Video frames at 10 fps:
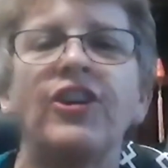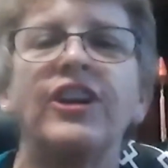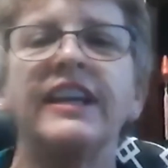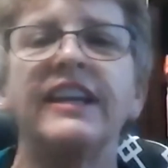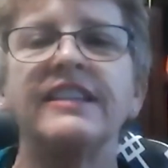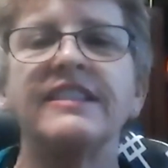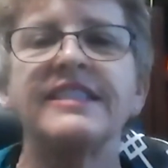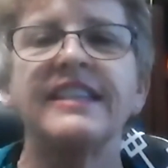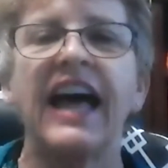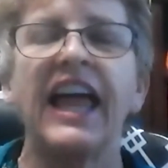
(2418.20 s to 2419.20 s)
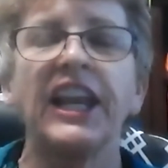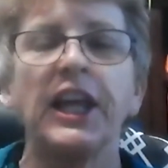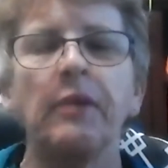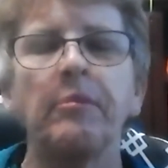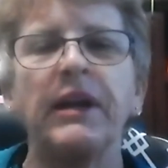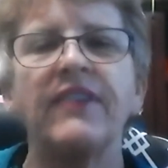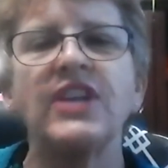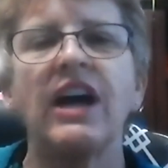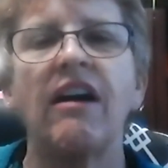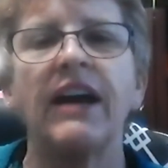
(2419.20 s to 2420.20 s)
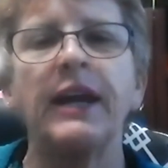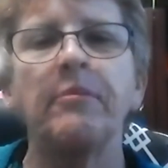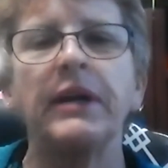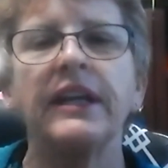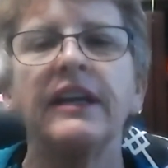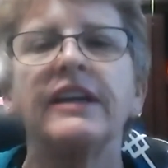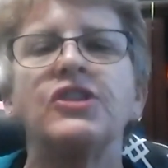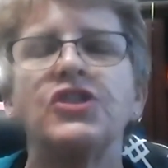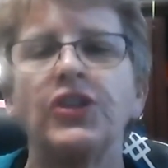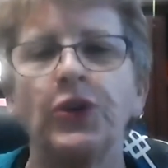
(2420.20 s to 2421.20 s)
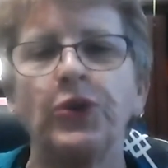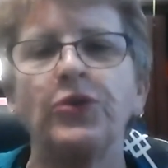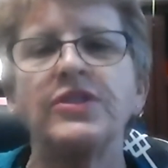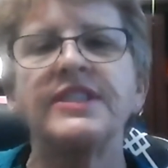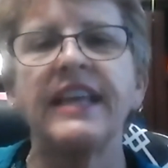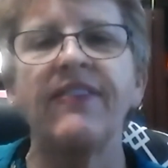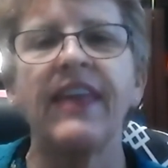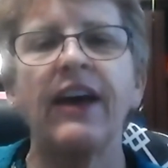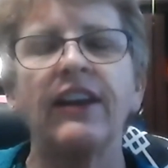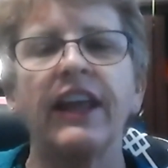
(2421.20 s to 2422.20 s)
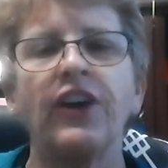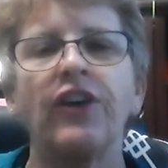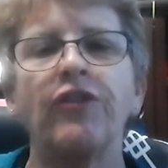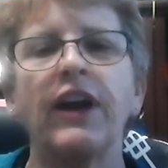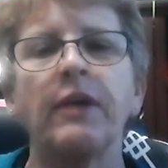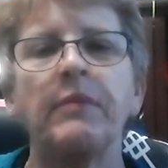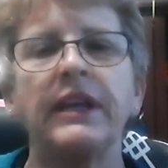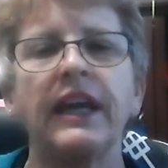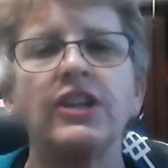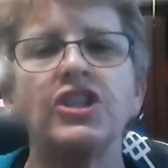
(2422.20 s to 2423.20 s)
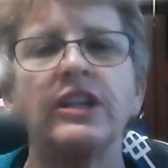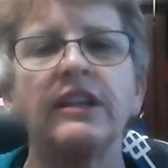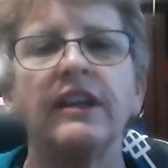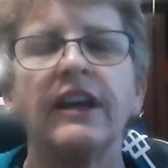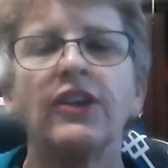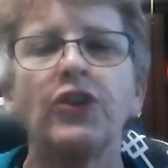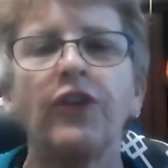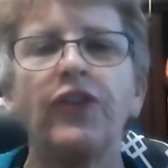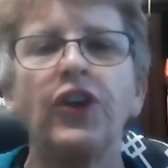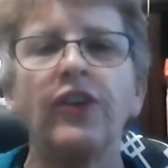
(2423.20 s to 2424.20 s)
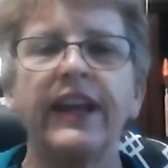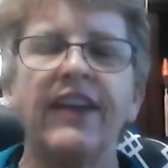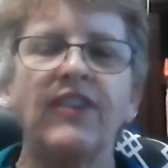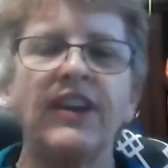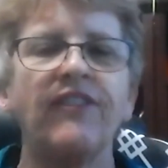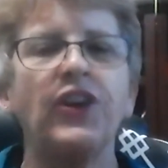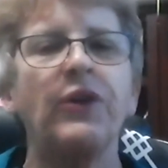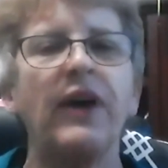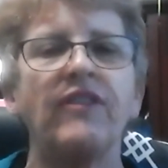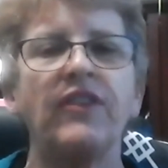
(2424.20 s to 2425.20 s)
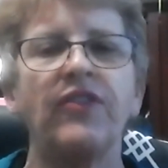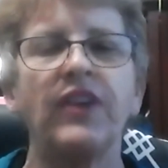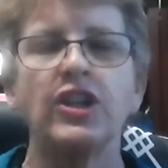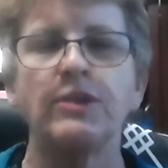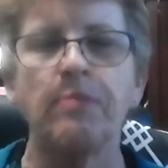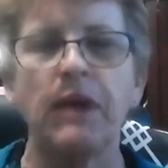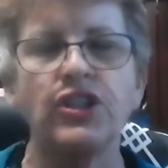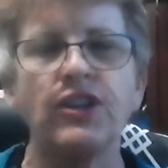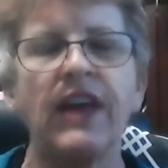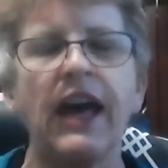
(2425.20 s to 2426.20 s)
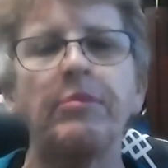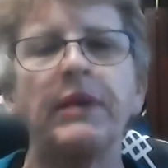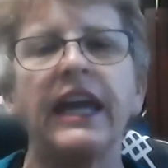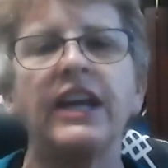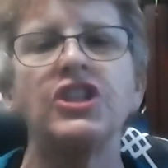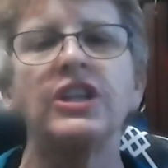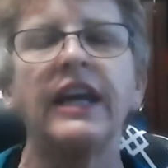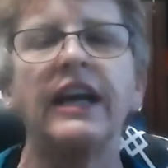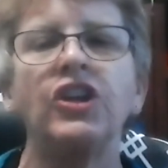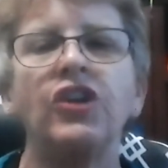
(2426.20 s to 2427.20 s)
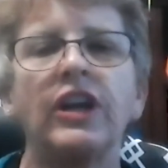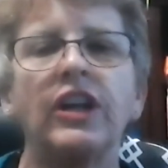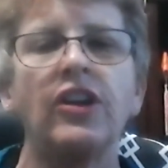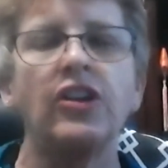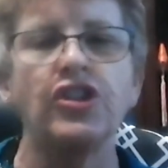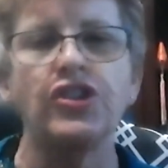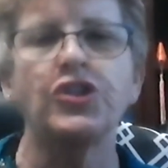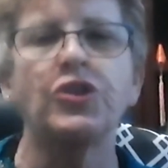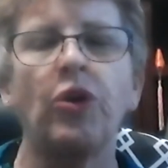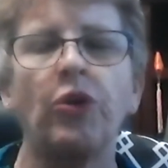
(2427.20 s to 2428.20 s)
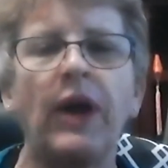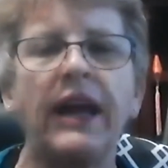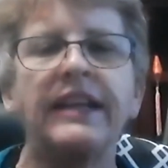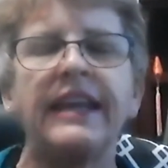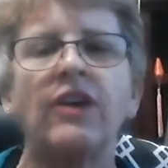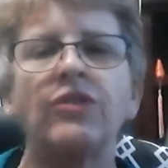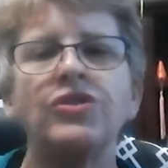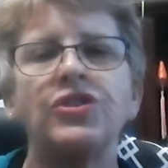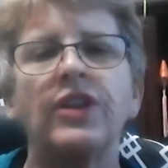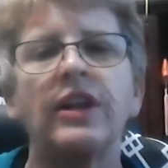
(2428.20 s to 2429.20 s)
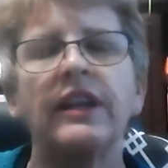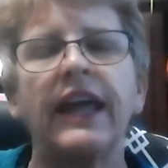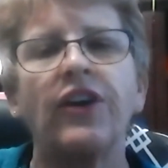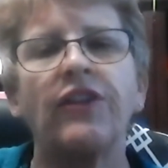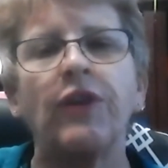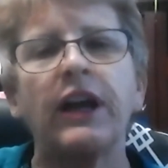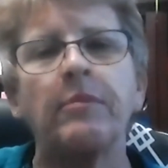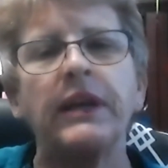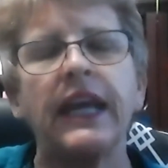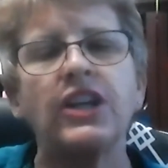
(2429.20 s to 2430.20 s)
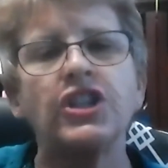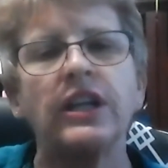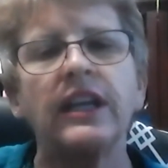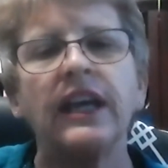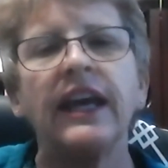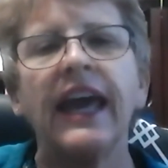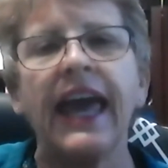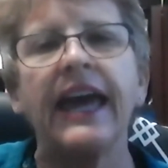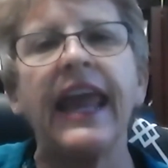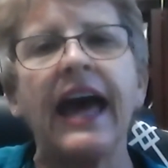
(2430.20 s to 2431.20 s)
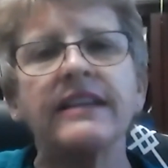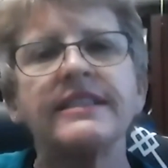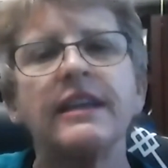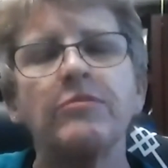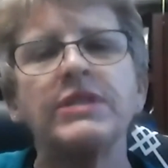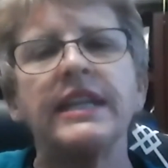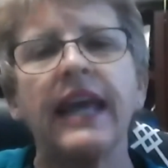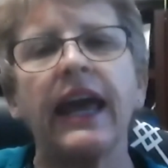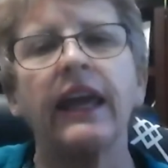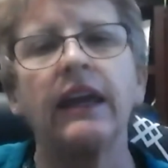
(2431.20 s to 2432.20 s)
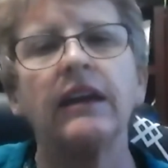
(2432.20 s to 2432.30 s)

it is a little bit of time to send that letter of recommendation. So even if you haven't finished much of the application yet, you can just scroll right down to the letter of recommendation and ask them today.